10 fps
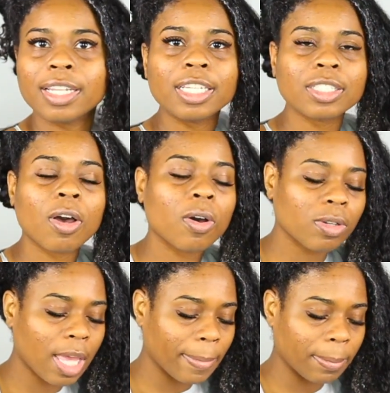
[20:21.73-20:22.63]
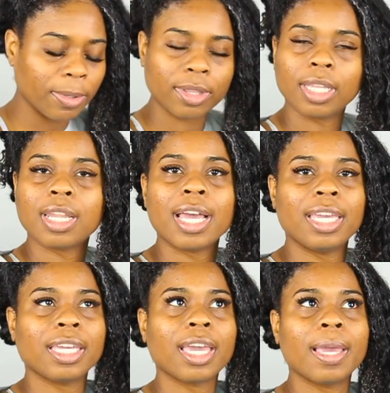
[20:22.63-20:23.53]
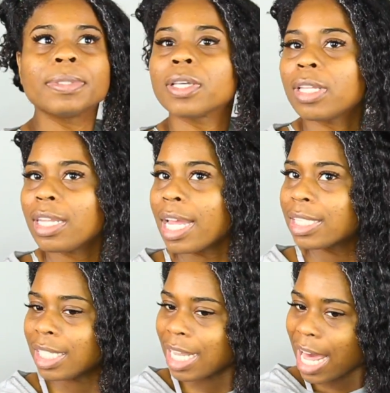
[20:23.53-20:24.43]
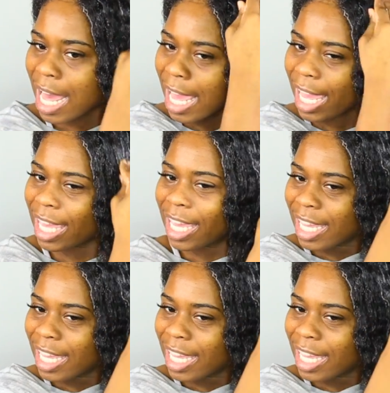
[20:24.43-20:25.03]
That's the whole name of the book, The Lying Game. So they like to lie,